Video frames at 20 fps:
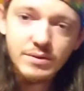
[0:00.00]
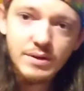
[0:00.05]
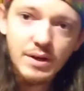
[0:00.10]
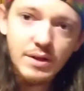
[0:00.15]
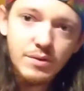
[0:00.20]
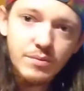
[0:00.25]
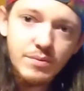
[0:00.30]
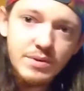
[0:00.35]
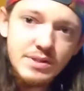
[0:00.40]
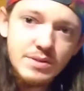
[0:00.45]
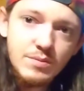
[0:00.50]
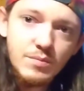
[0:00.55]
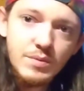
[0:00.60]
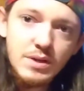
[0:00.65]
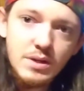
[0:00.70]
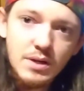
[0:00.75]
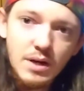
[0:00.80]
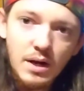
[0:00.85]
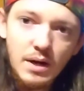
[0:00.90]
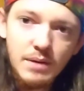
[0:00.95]
Now, the reason we
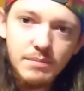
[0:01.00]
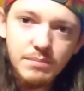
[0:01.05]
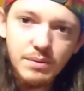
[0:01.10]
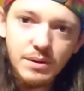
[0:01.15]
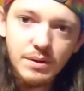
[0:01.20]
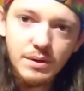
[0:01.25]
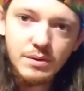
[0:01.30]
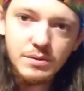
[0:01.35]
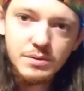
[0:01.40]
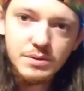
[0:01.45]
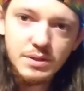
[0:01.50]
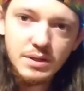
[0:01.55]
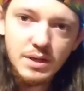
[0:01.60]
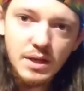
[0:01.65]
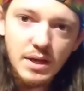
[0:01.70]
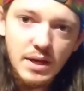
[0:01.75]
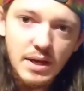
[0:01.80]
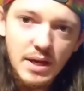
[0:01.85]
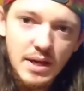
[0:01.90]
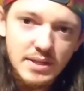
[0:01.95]
compost
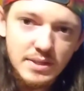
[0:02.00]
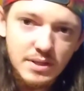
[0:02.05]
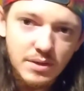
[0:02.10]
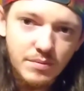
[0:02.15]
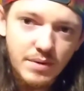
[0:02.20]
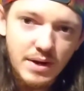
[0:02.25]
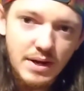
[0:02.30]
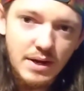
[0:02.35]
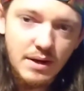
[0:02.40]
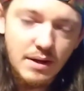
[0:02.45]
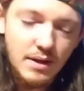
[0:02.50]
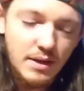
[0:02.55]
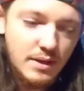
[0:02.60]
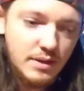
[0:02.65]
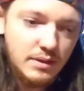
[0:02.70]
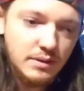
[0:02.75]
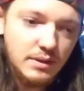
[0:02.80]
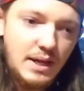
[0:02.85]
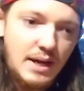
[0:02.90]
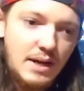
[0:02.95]
is it
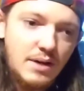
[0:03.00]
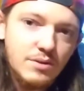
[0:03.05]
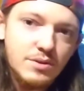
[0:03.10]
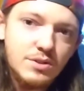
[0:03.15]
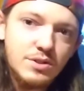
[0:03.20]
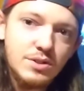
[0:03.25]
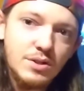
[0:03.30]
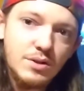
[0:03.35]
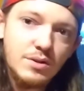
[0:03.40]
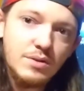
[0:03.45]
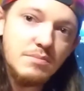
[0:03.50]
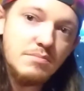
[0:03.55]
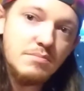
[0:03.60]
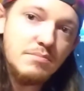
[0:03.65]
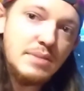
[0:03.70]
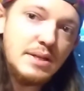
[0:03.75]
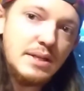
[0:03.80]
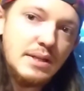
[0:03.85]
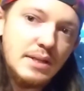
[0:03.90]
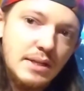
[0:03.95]
allows certain meat